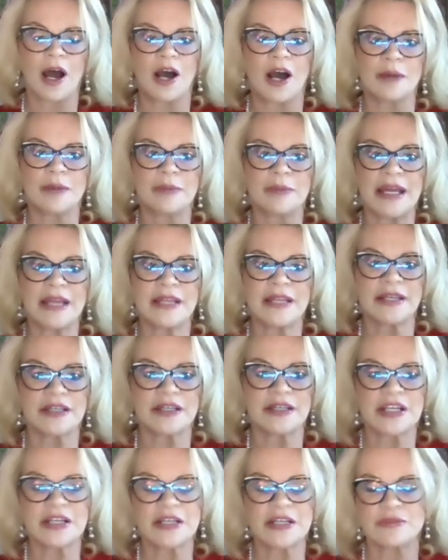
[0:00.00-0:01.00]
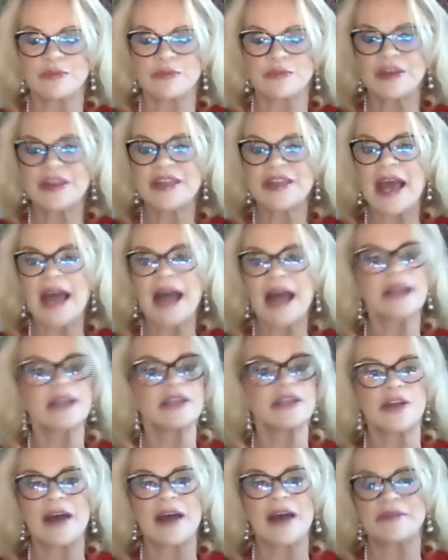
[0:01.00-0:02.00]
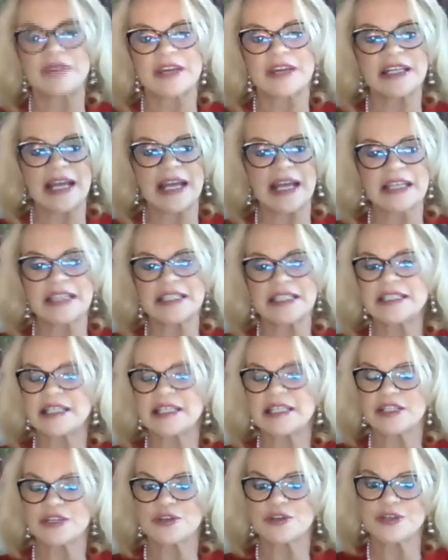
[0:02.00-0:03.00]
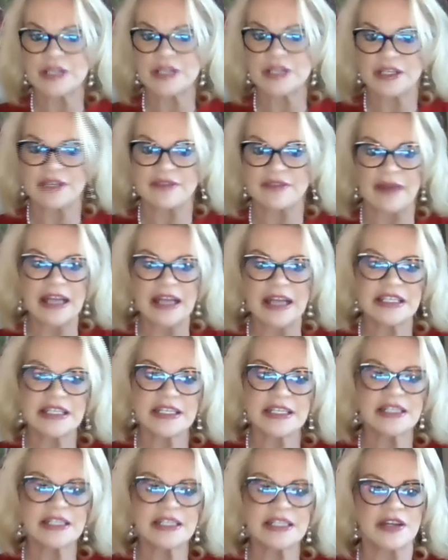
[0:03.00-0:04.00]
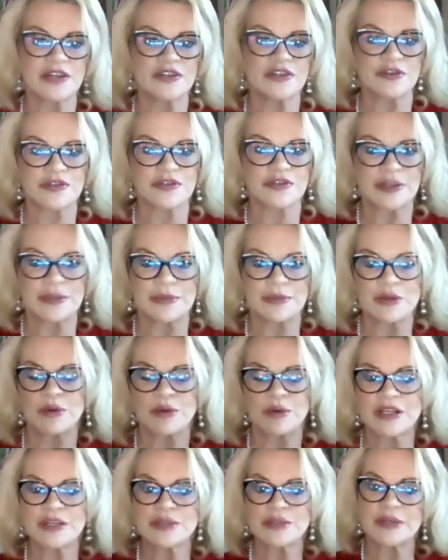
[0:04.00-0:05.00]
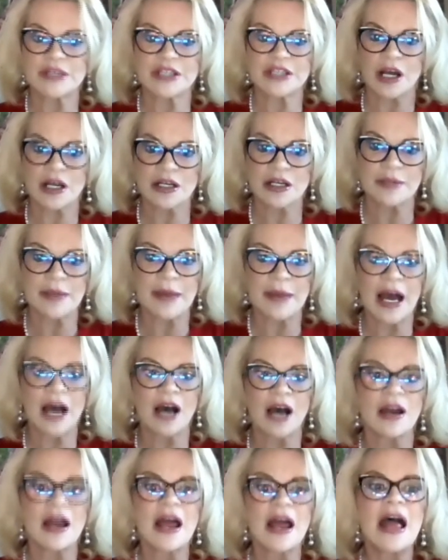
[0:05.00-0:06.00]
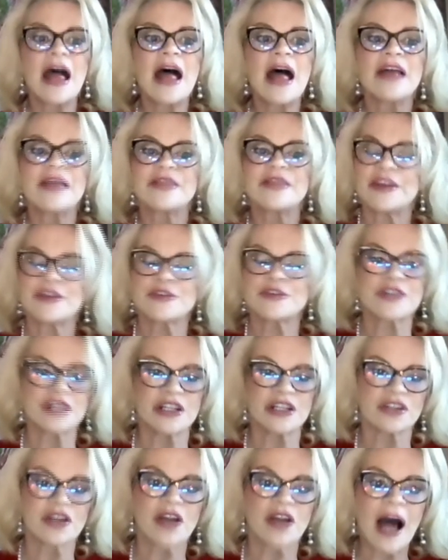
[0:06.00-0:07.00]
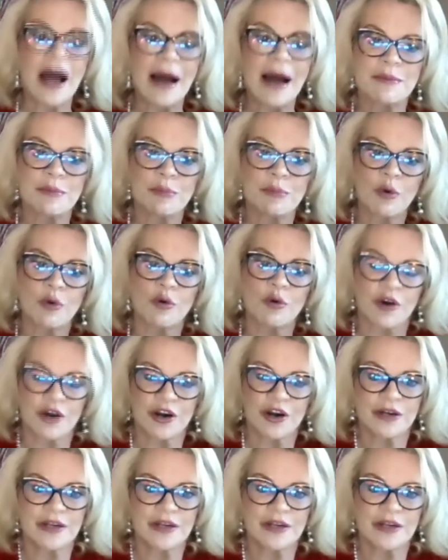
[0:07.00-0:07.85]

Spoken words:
And then with that, you have the connected sensors and devices. These are some of the ones we talked about. There's a lot more.